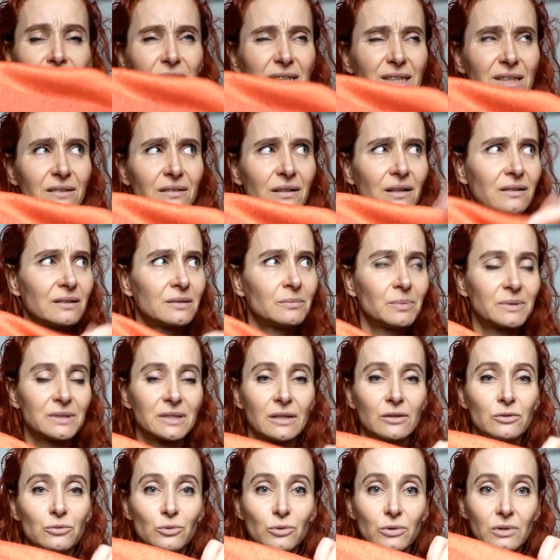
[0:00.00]
it's
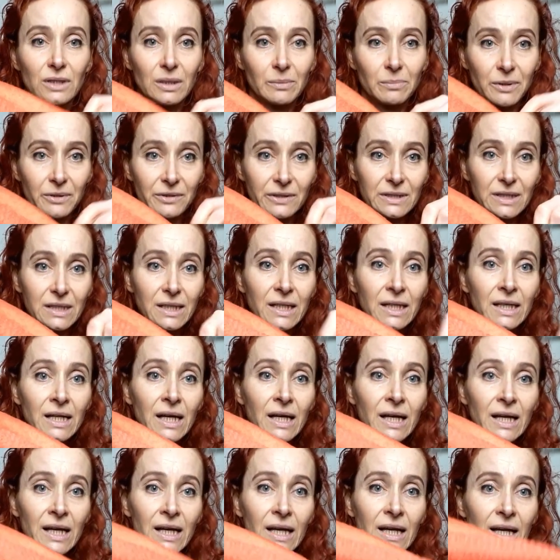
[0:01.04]
30% wool apparently,
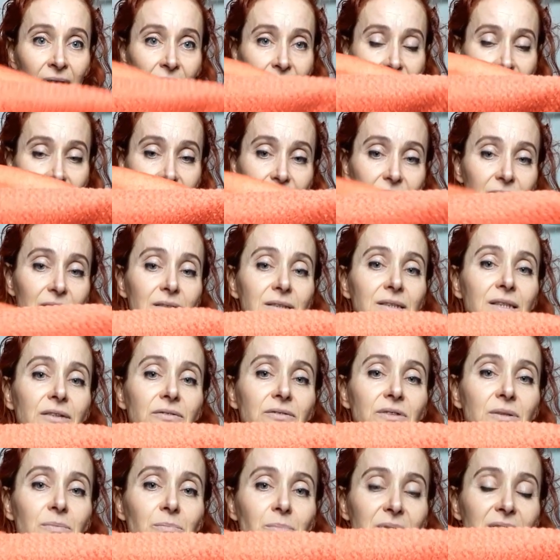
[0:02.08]
and
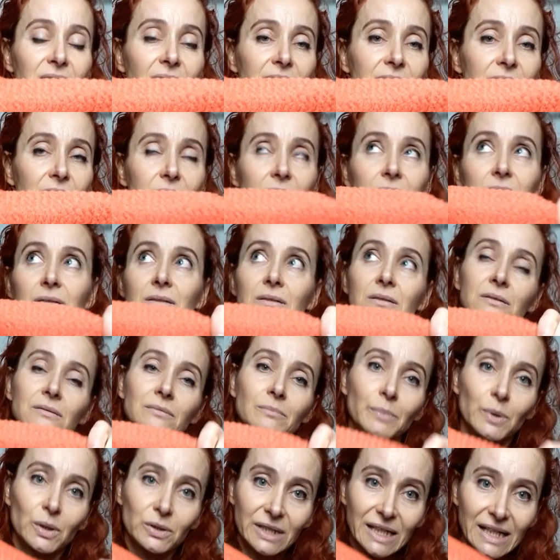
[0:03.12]
70%
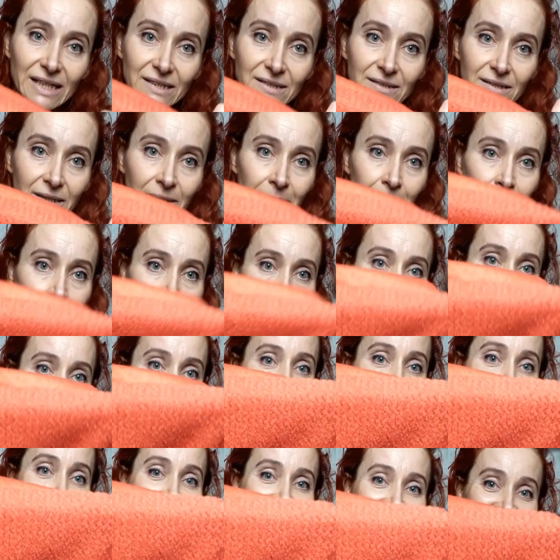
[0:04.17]
polyester.
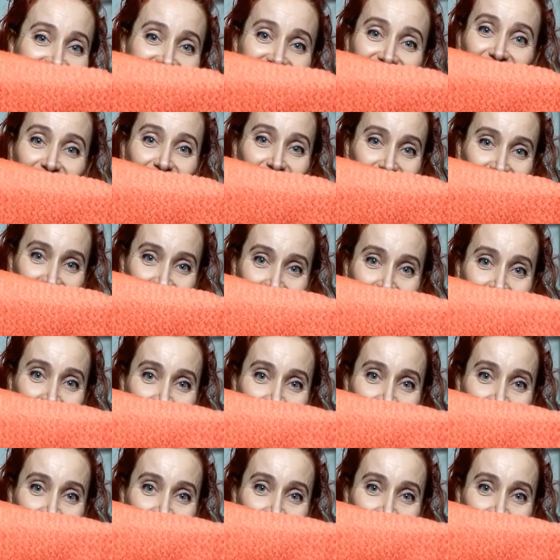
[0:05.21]
It is also